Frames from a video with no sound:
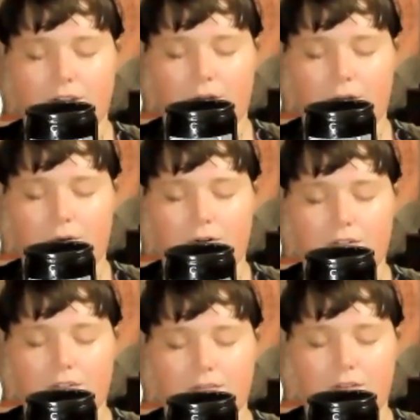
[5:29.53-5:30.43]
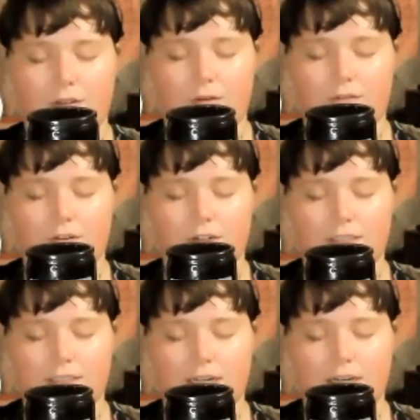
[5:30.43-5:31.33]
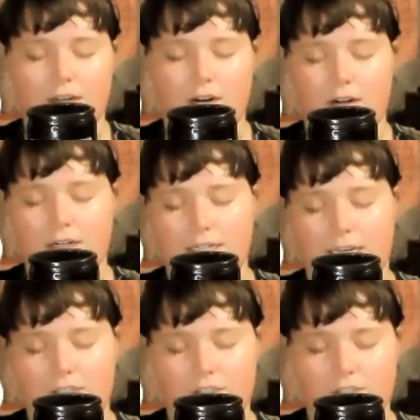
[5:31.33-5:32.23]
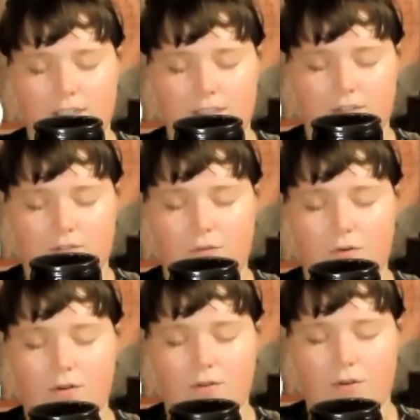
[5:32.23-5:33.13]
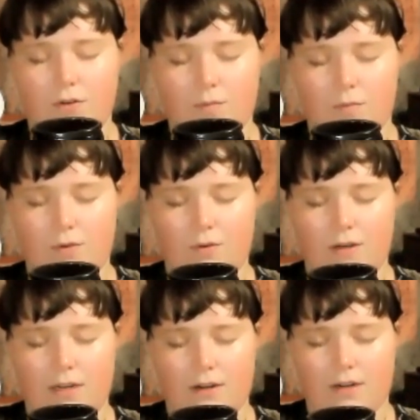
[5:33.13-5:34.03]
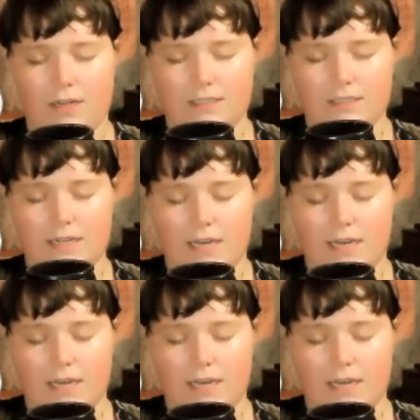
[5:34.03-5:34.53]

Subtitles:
all corners of the universe, sending our intentions for the new moon in Aries